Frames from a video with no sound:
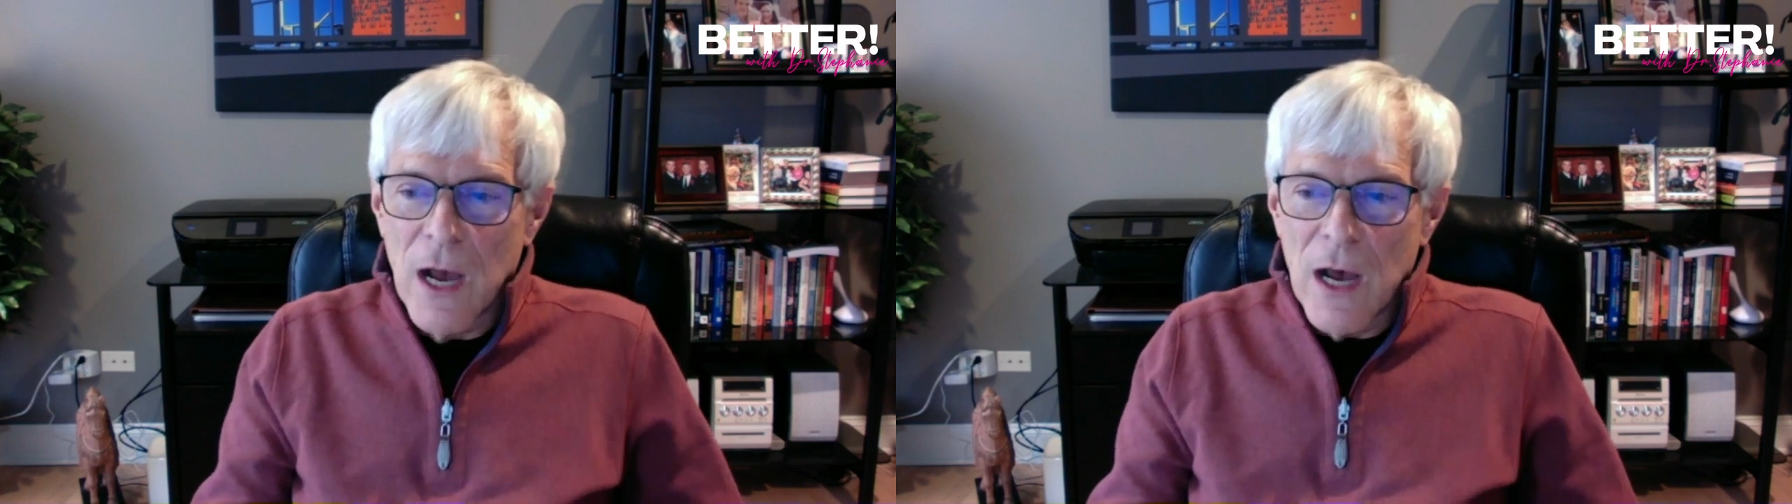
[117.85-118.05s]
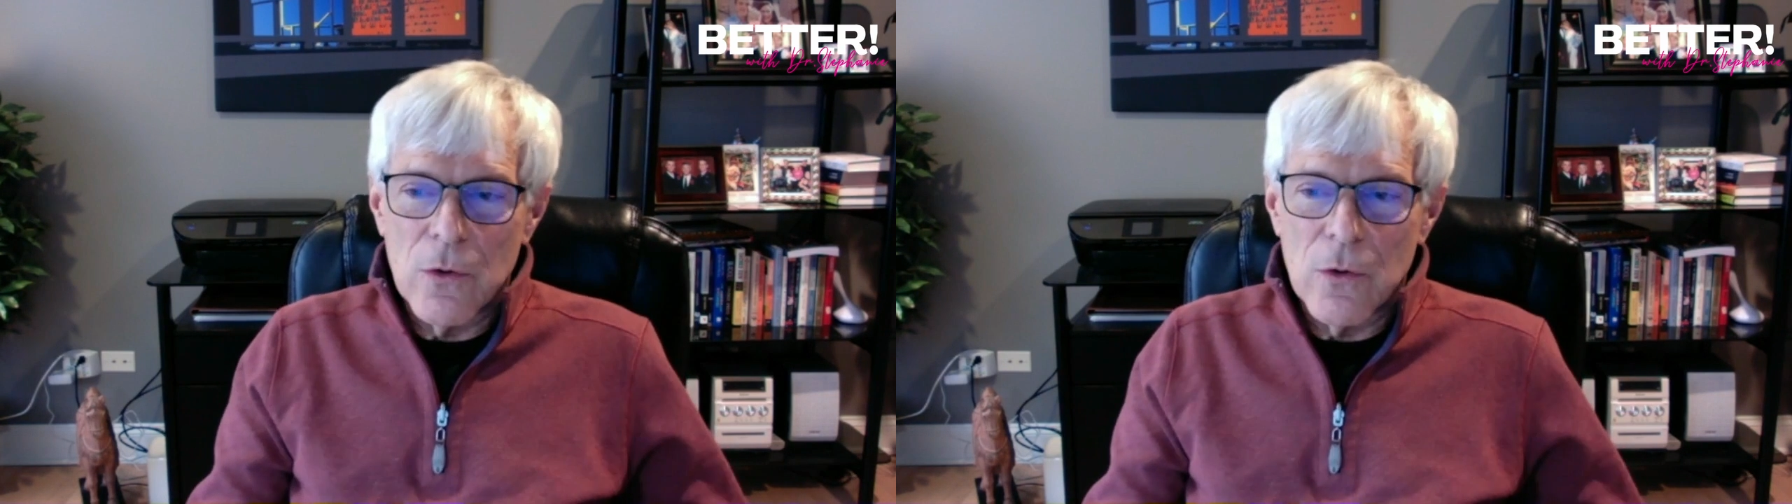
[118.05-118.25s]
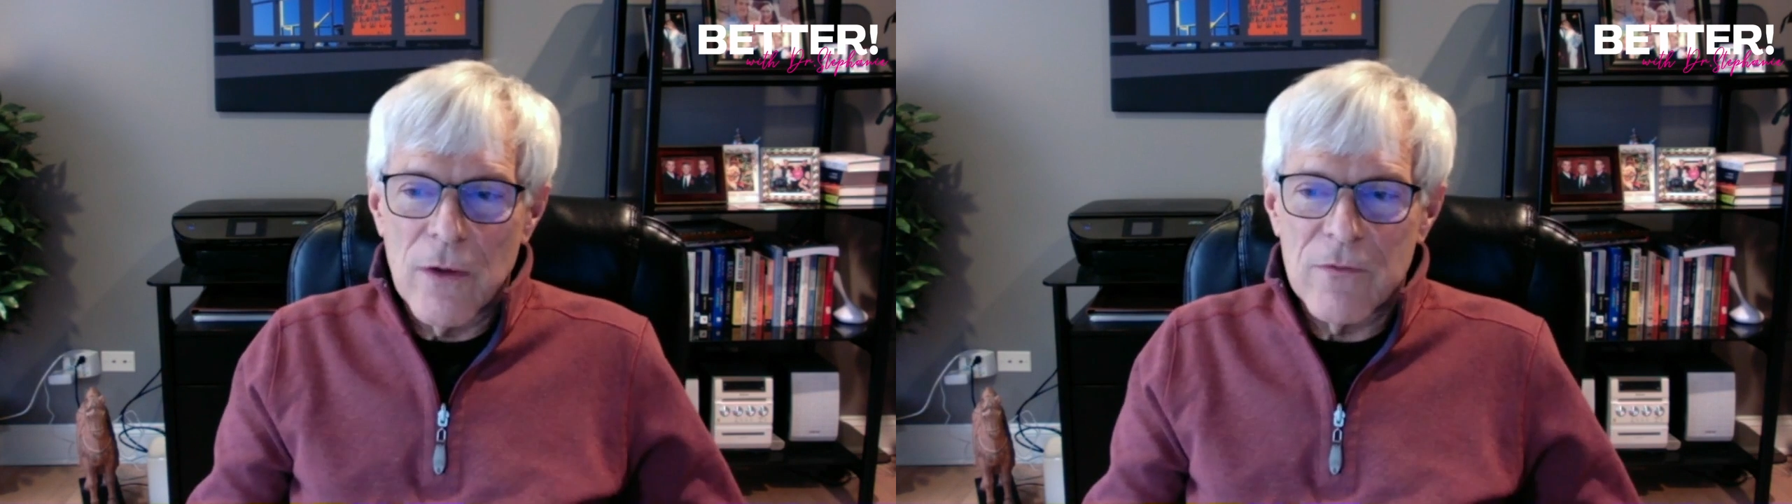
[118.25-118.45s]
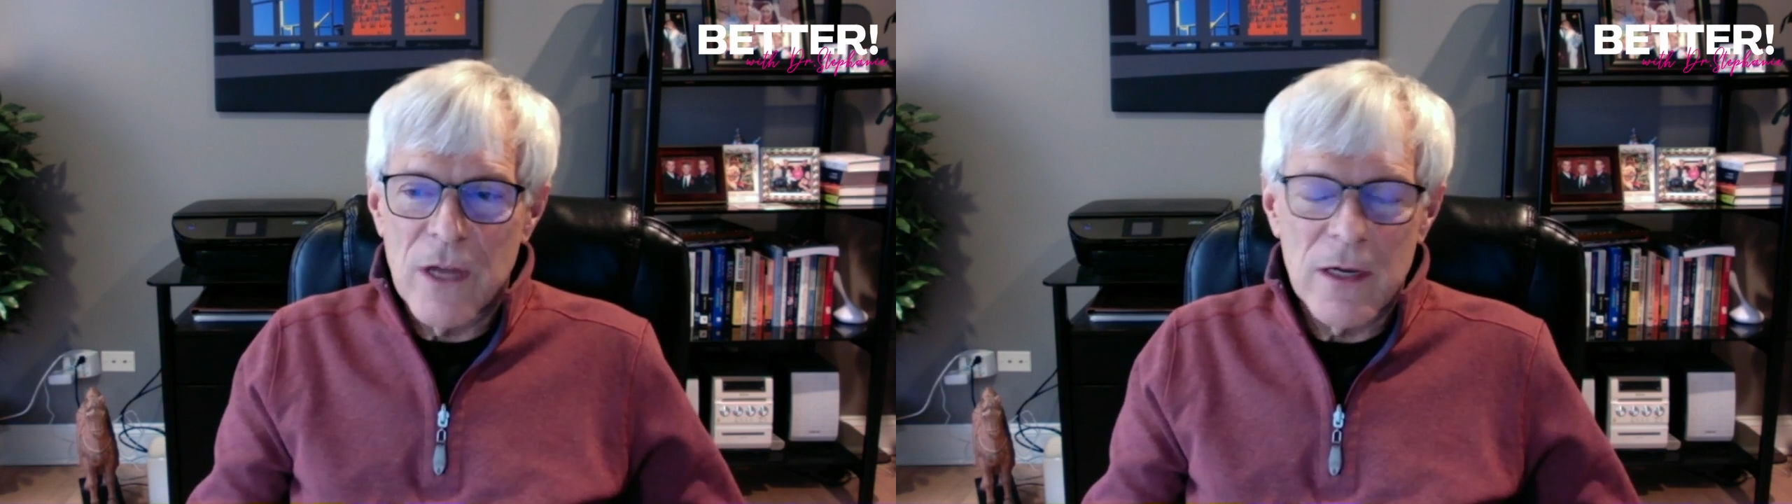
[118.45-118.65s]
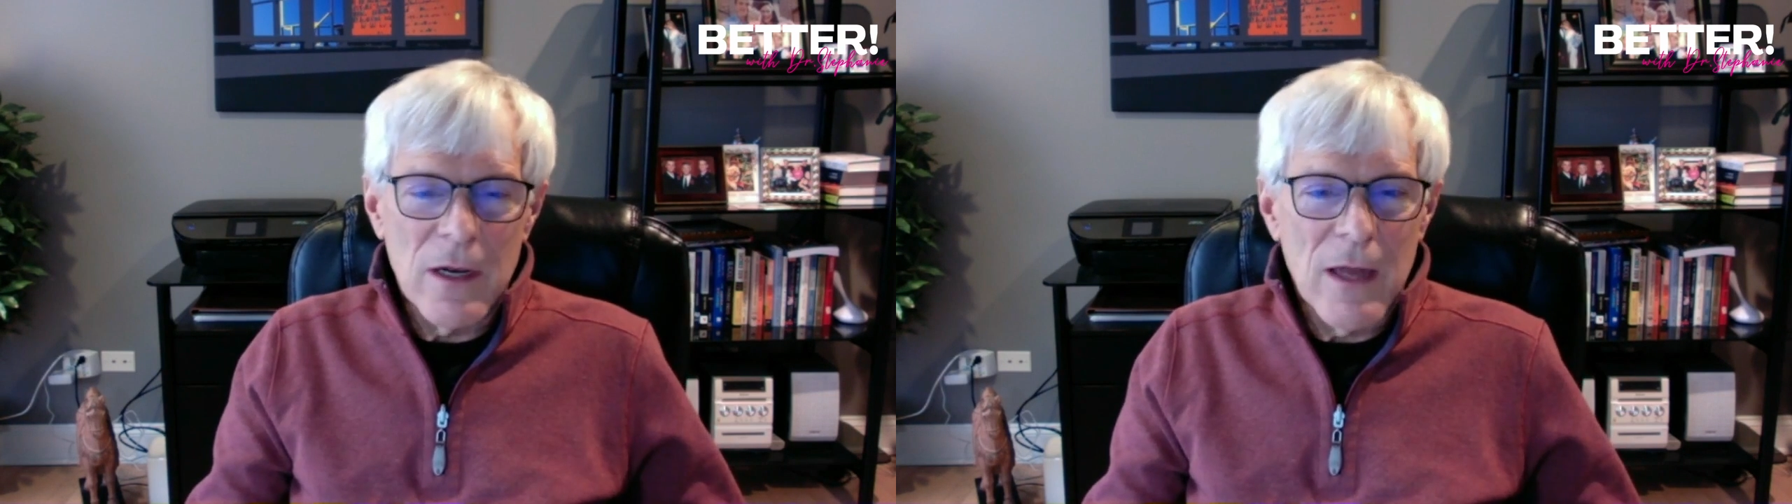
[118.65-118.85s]
who have
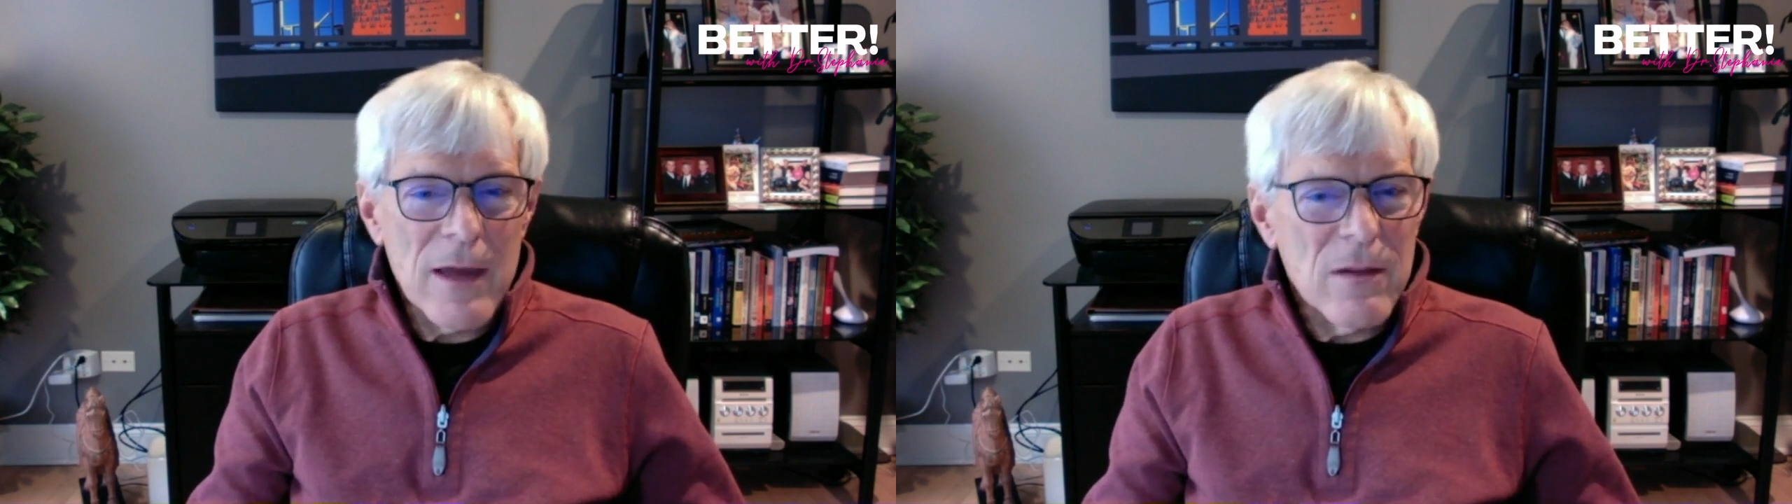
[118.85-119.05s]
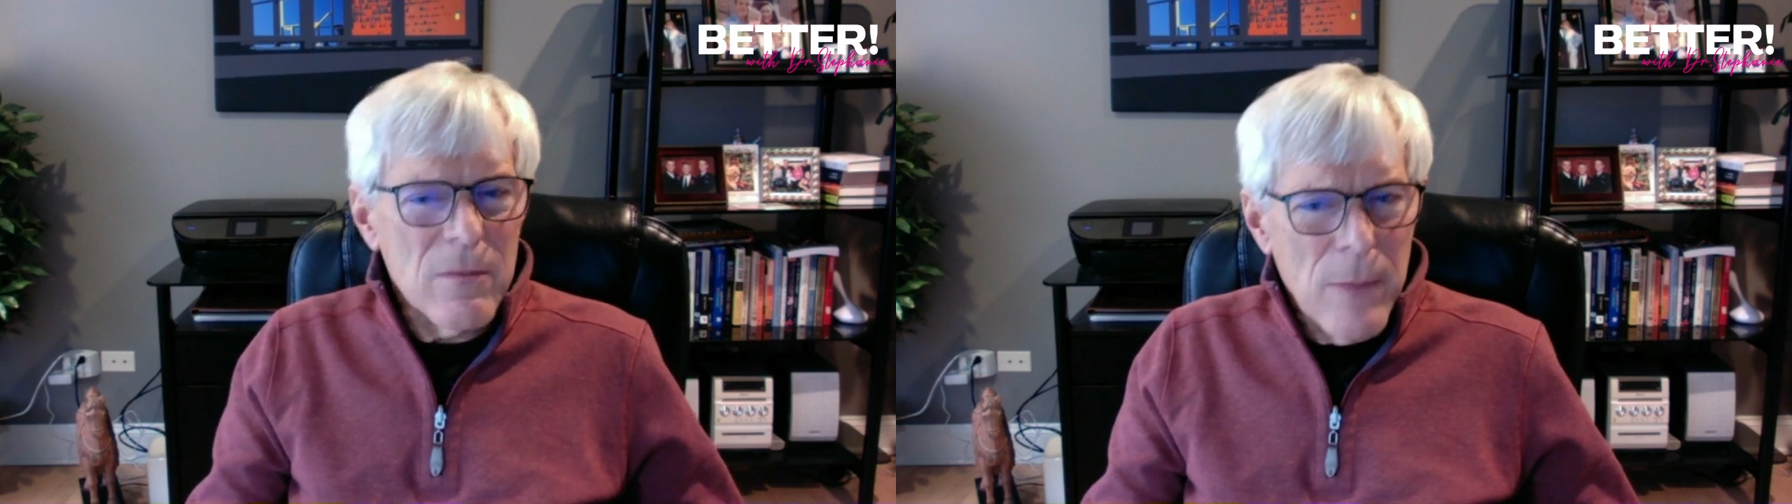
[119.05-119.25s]
done a lot of